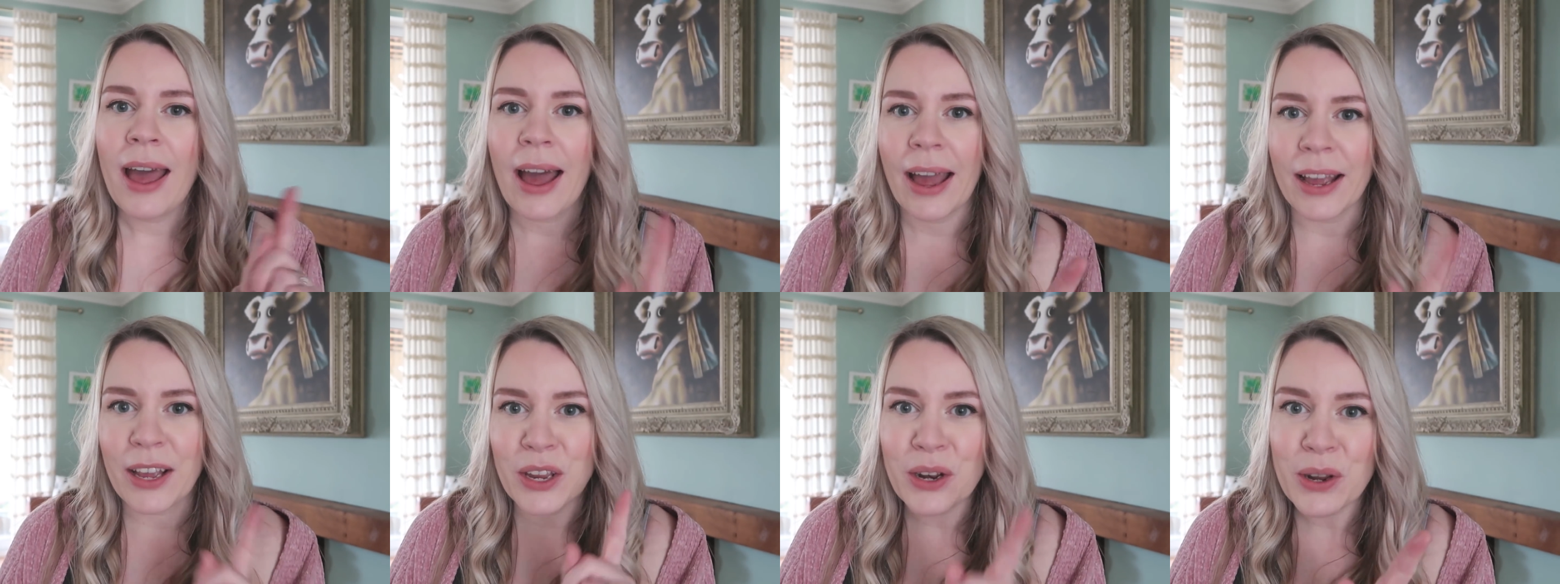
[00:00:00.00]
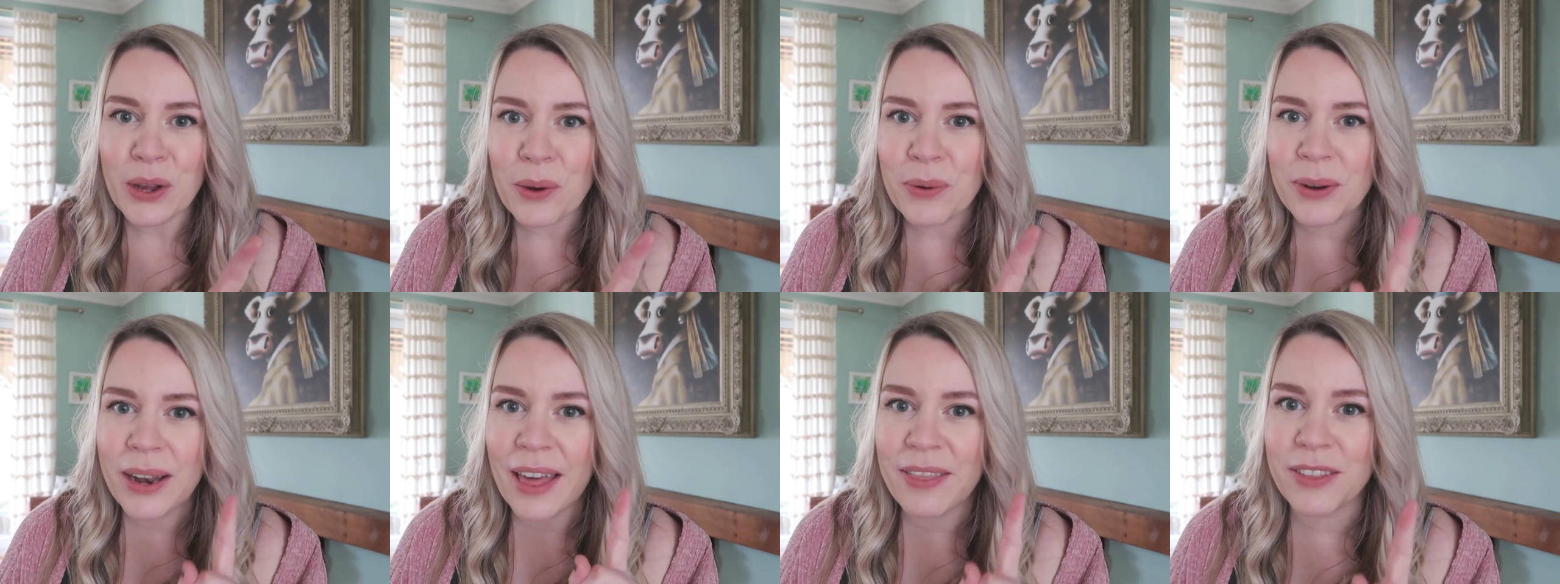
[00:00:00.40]
I'm gonna
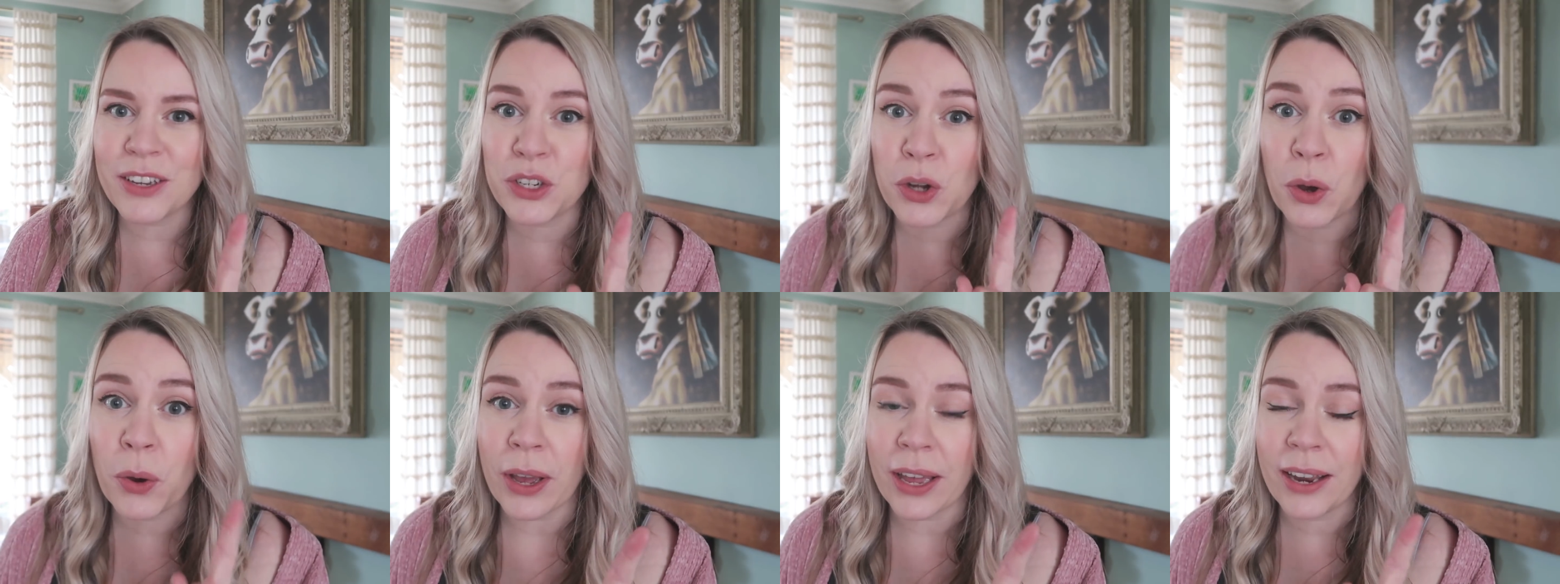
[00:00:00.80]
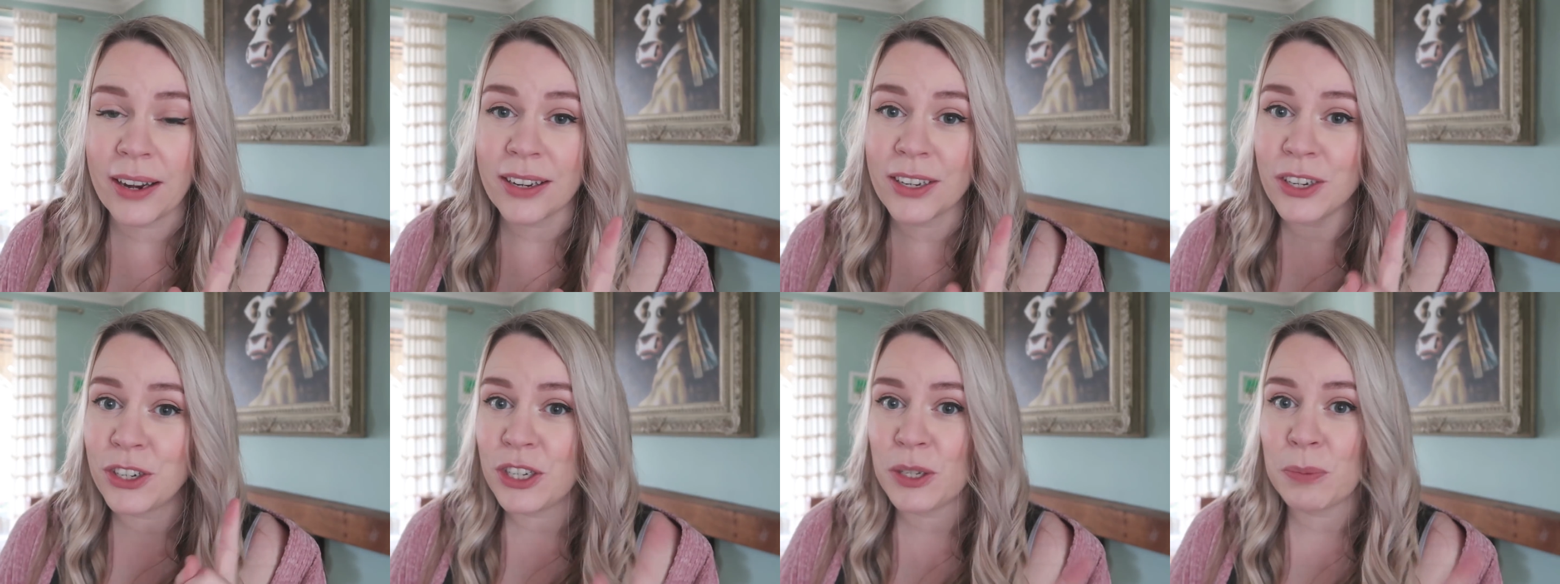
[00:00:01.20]
go and let the dog in
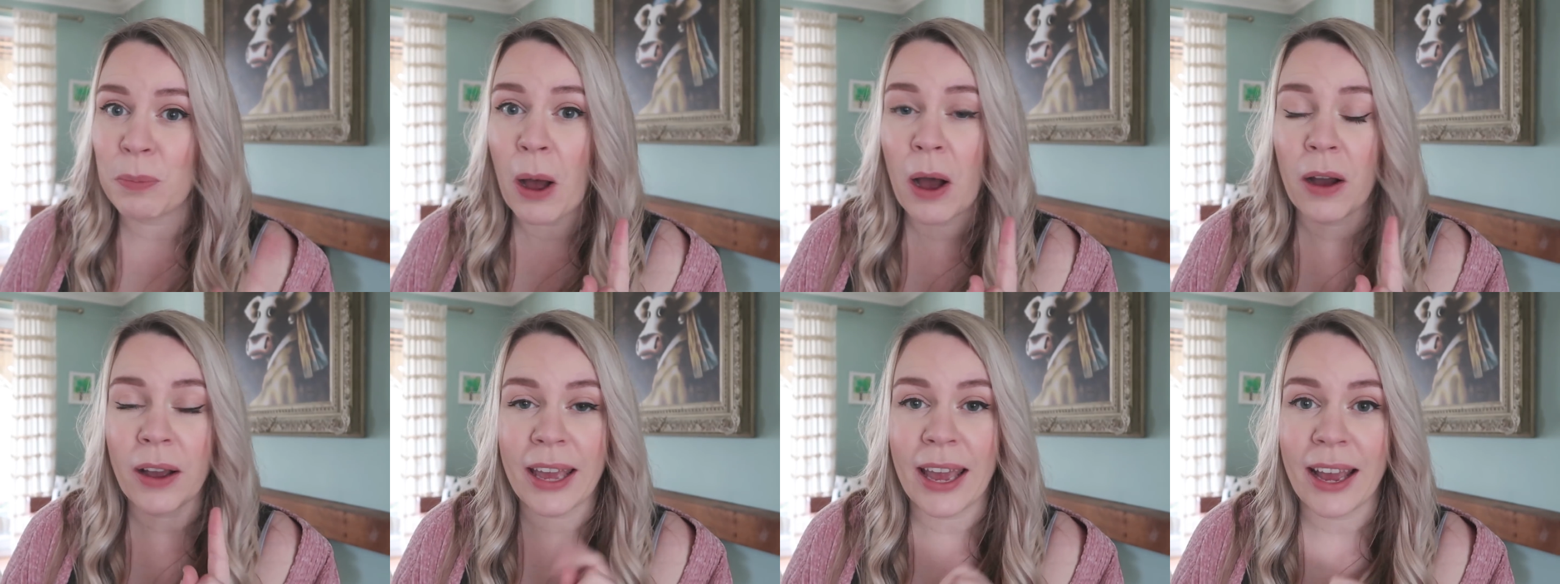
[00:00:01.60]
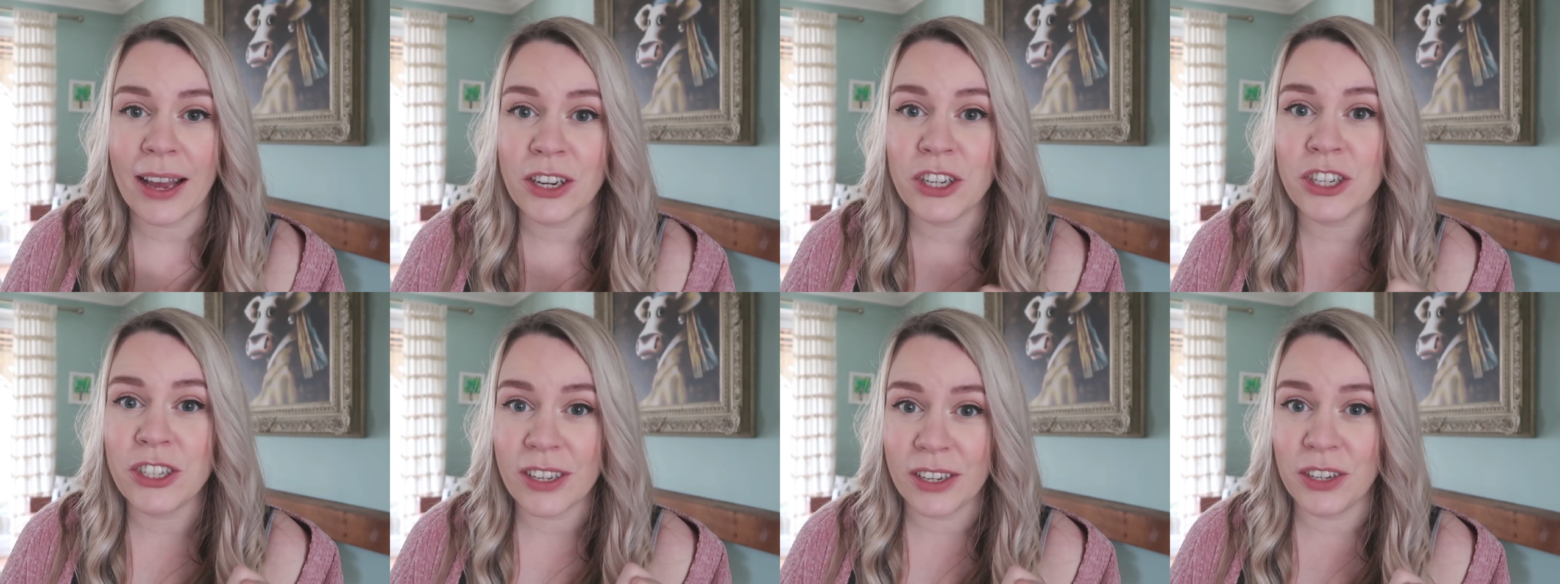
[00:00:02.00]
because she's barking
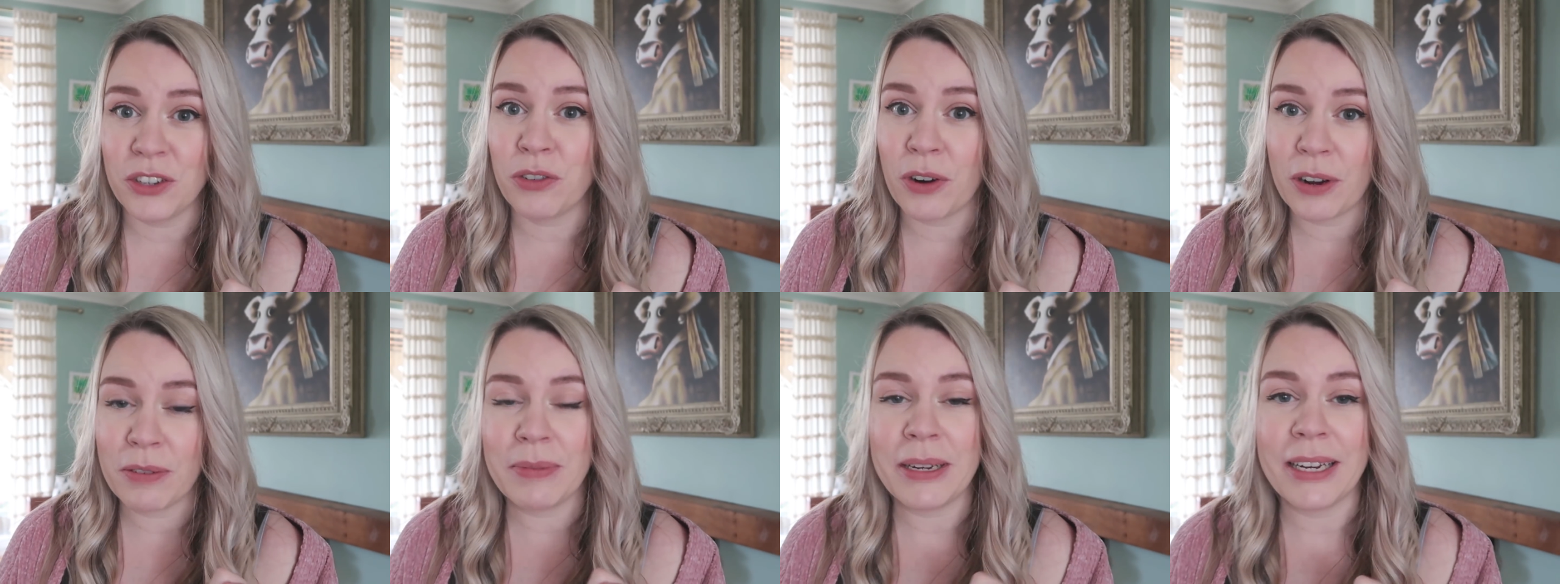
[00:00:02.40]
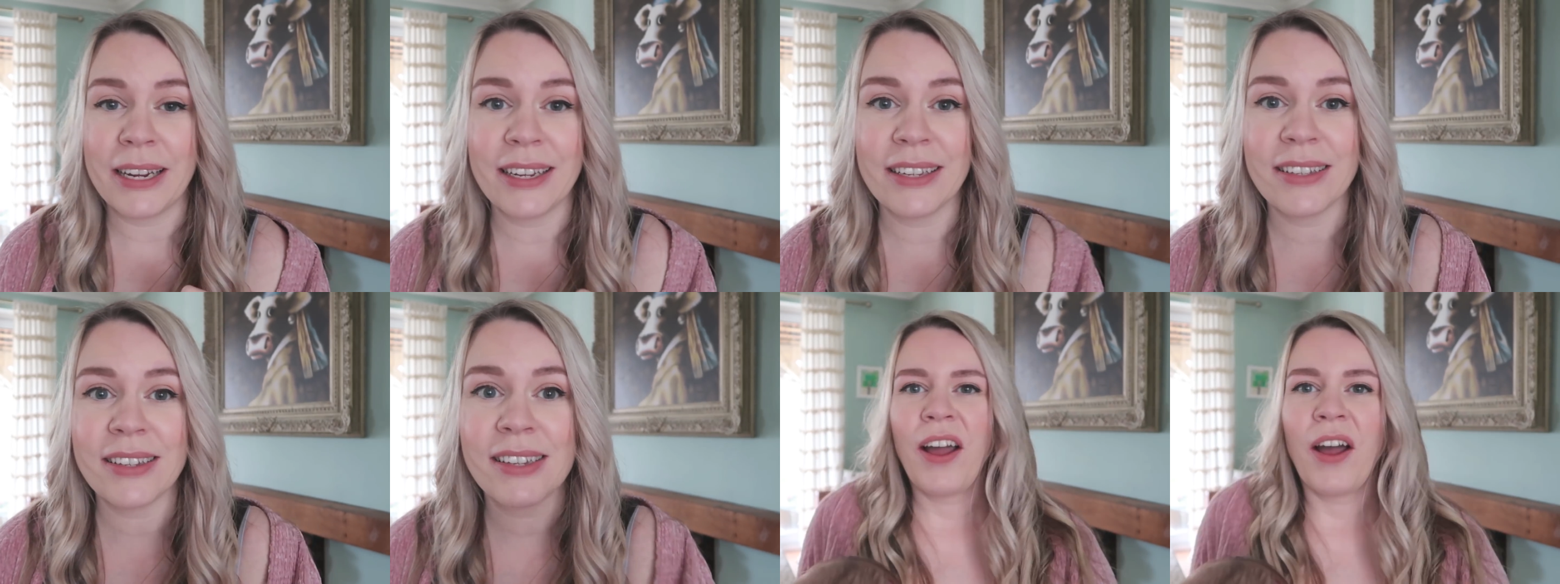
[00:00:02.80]
and she's gonna drive me
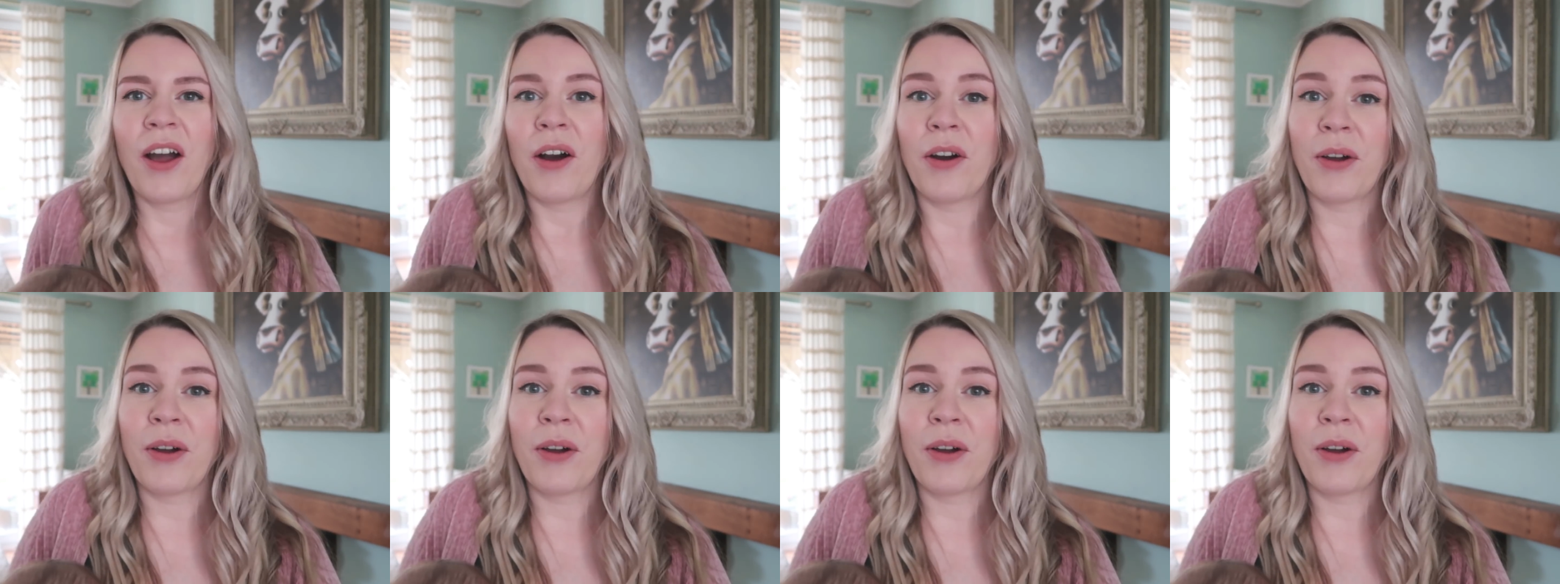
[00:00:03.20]
nuts.